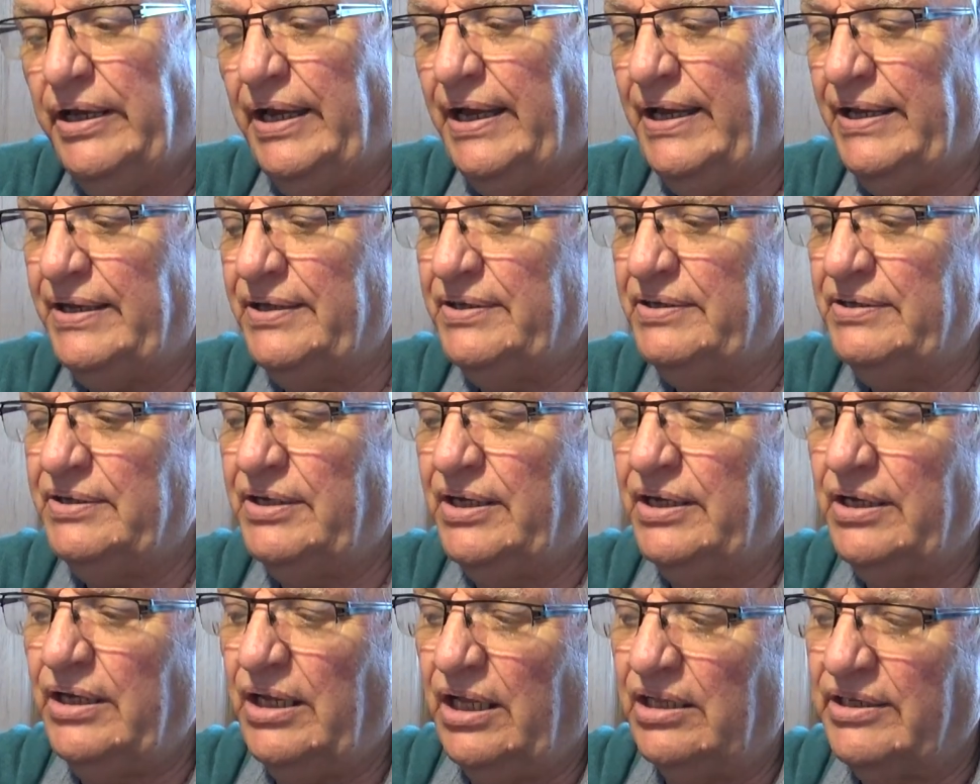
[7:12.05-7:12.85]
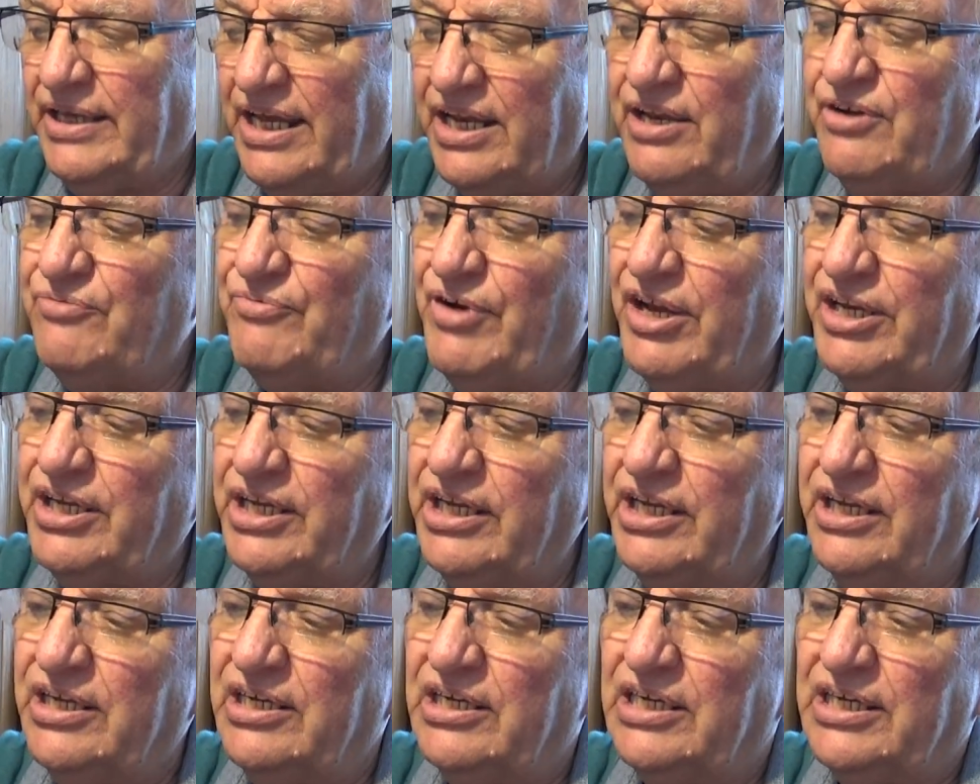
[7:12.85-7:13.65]
and I'll get it
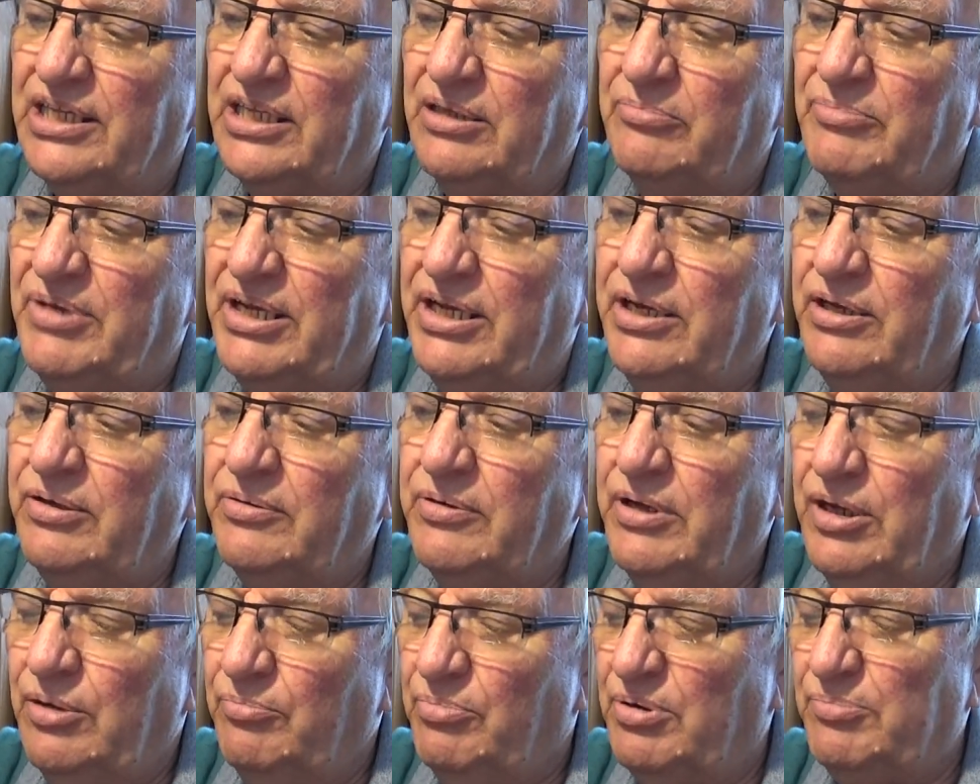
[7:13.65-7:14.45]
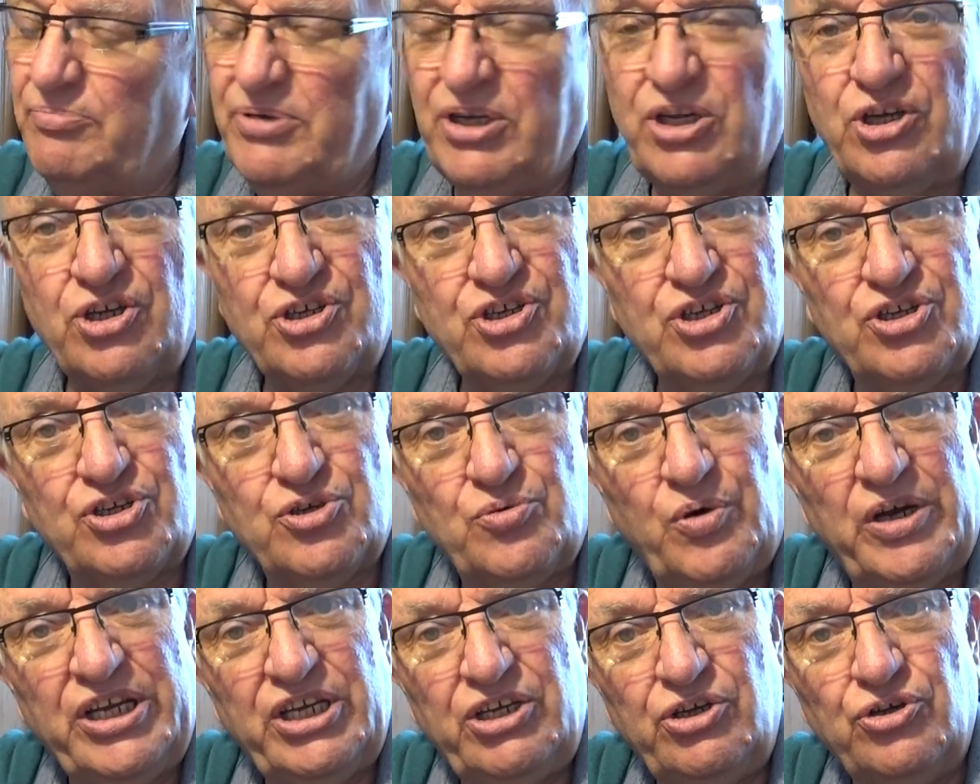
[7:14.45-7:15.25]
running in a little minute, but because it's
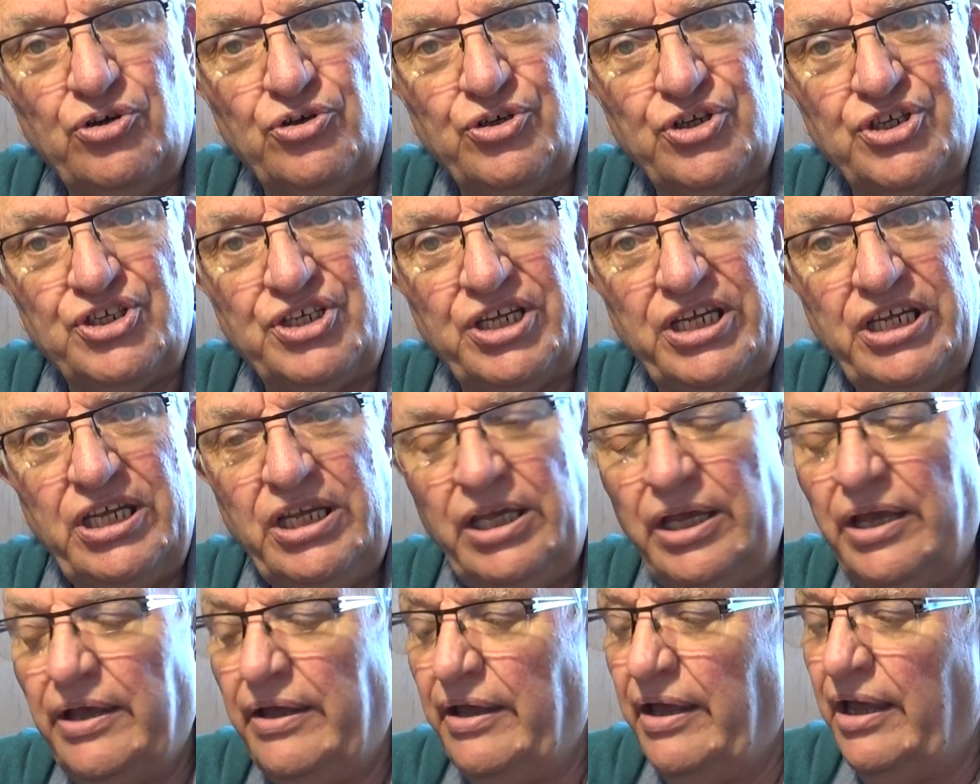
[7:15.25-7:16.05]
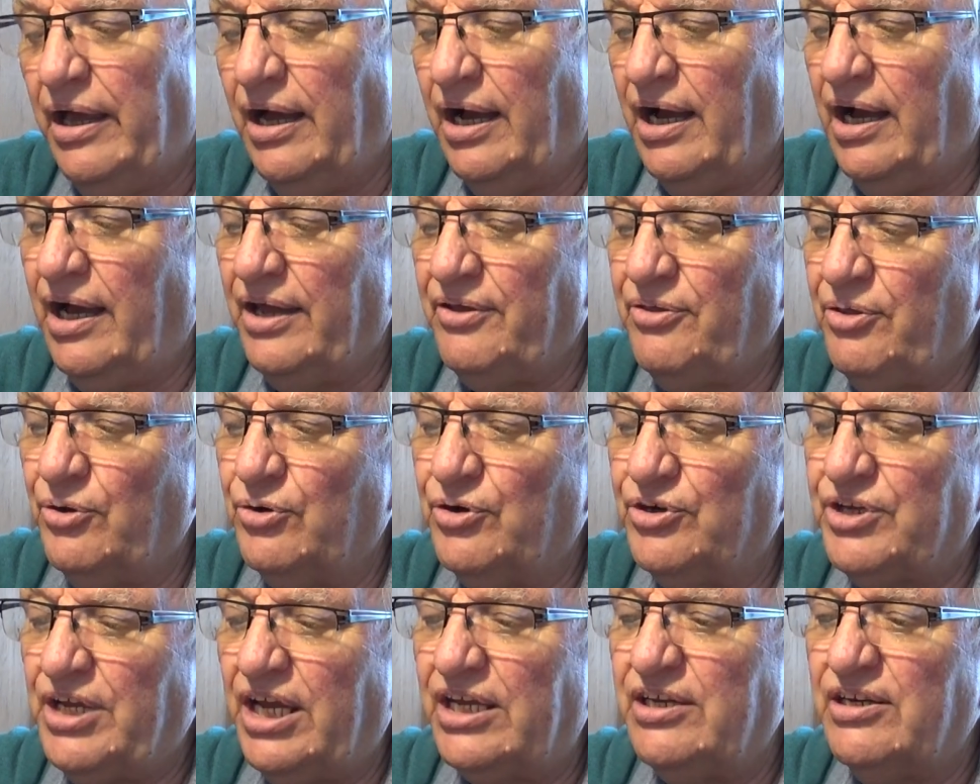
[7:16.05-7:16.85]
quite noisy, I
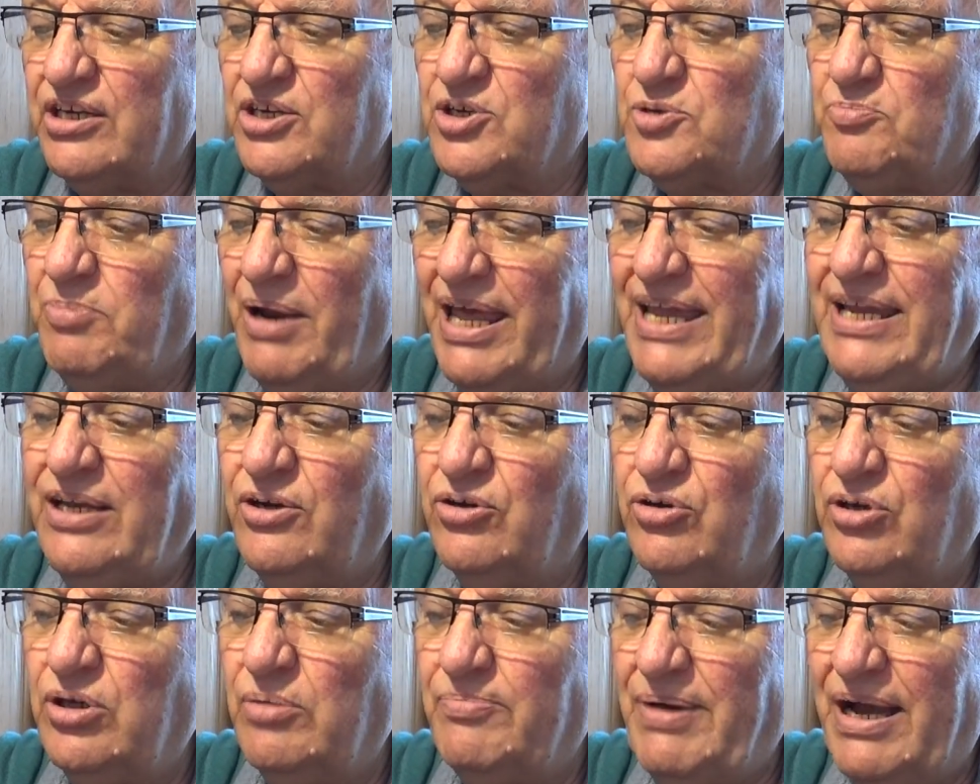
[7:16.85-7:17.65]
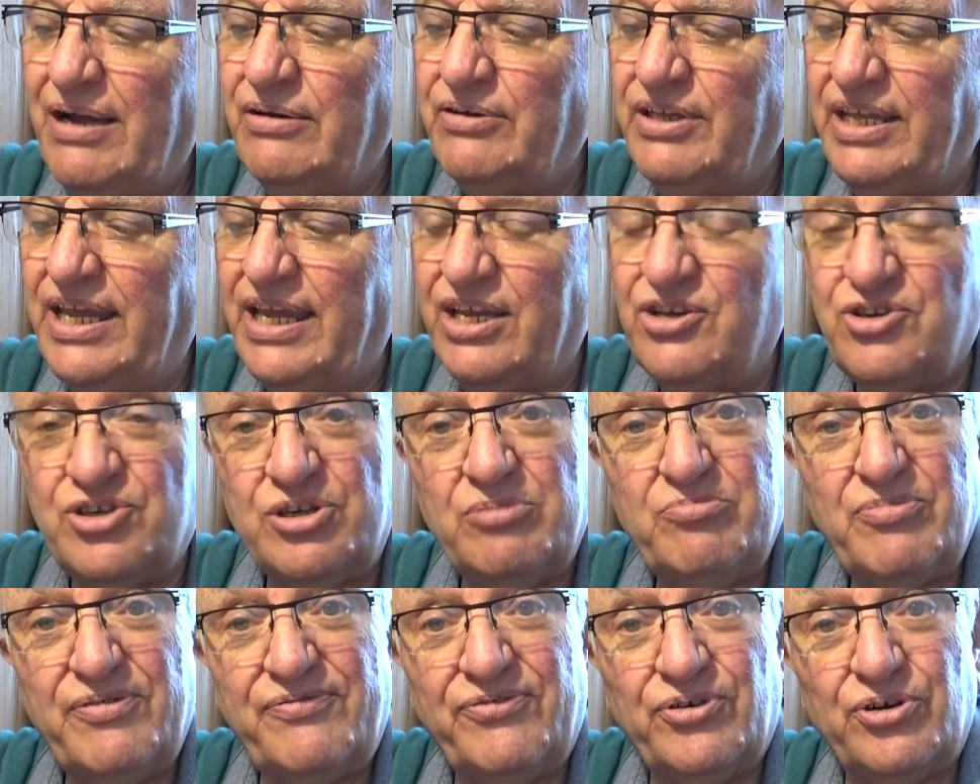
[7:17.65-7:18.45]
thought I'd explain all about the
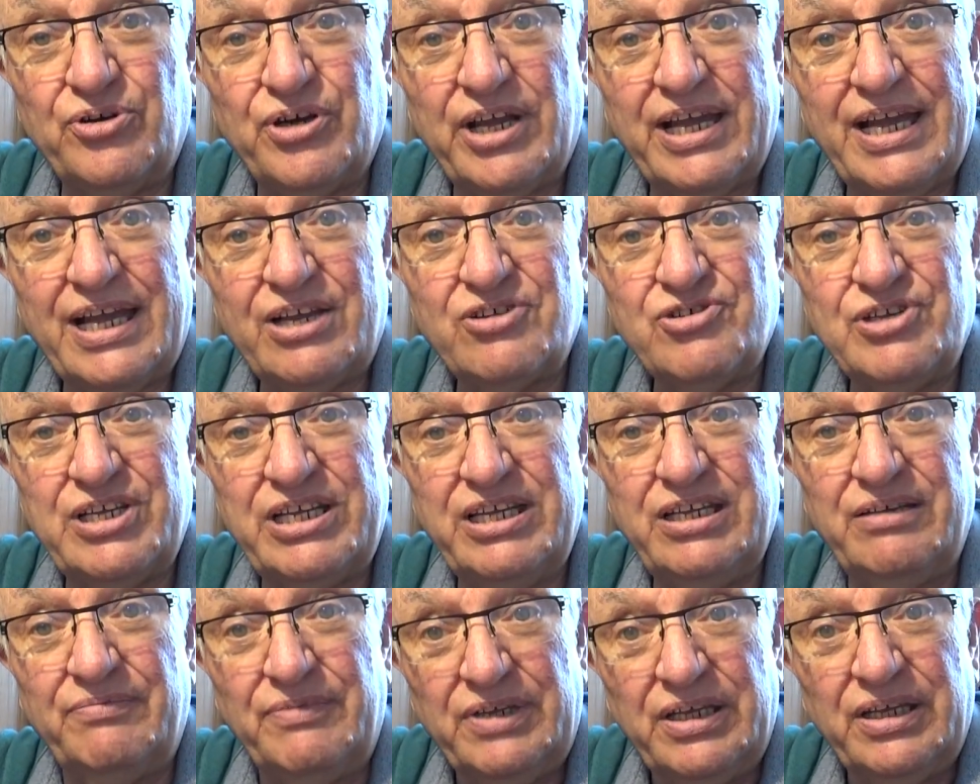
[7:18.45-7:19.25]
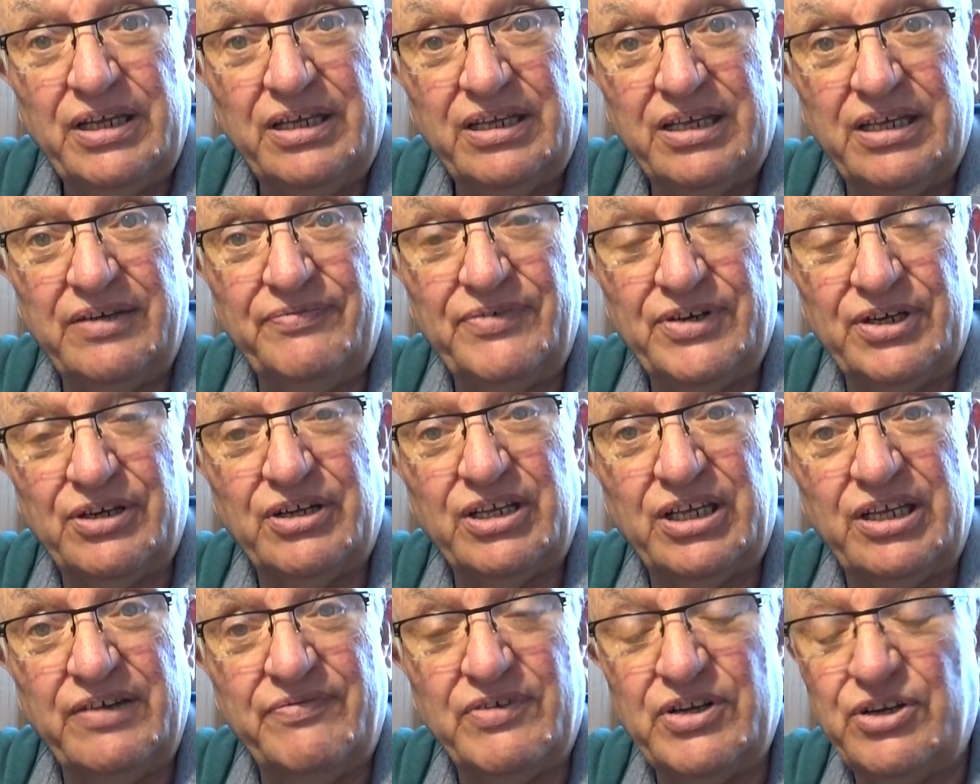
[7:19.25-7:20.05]
engine before I actually give
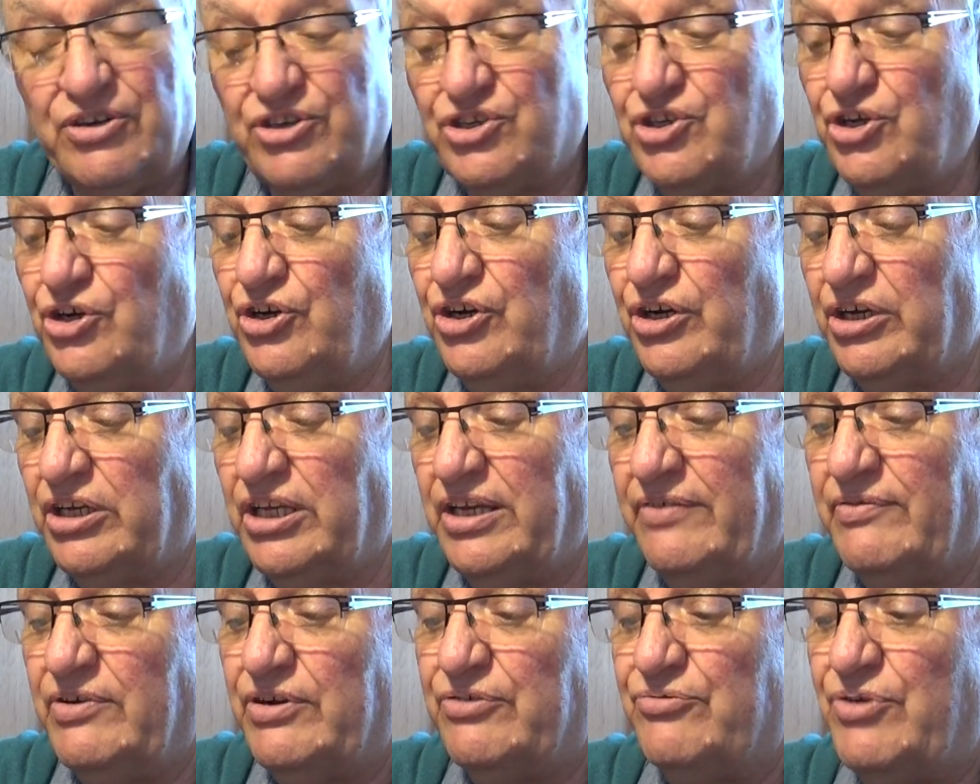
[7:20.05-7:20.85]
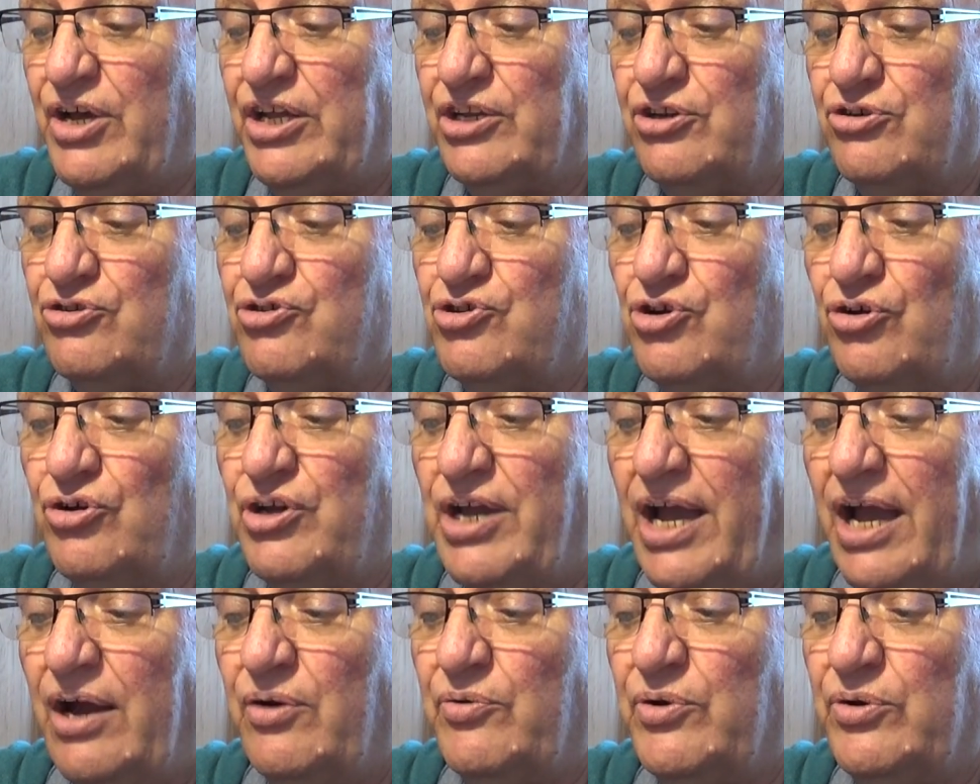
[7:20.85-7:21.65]
it a run and show
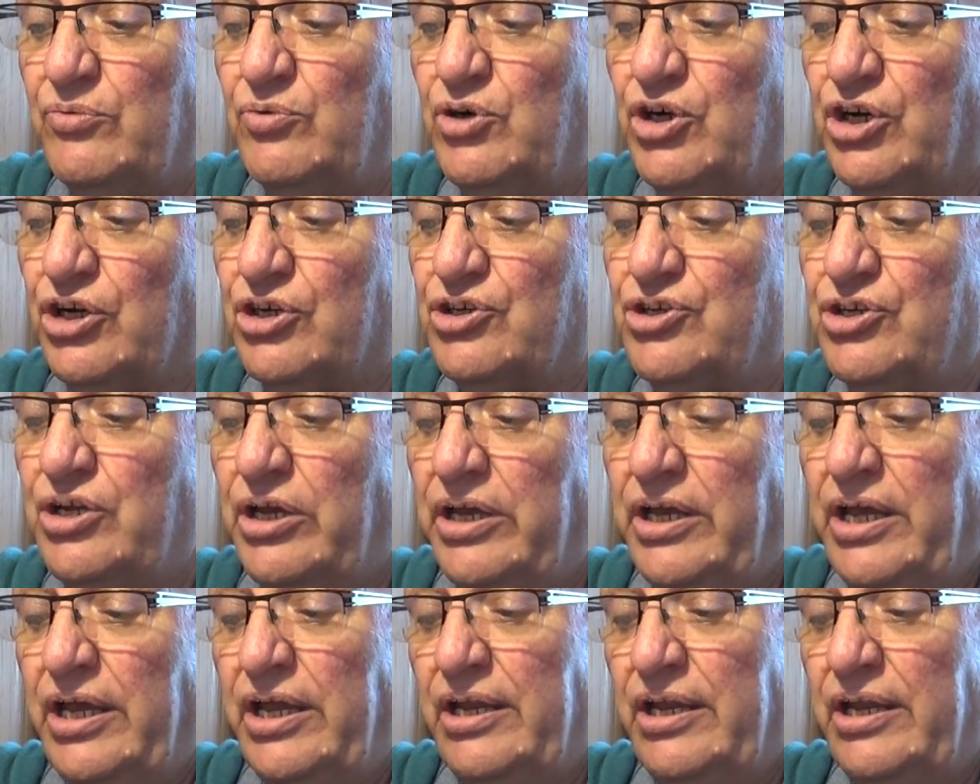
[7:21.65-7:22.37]
you how it works.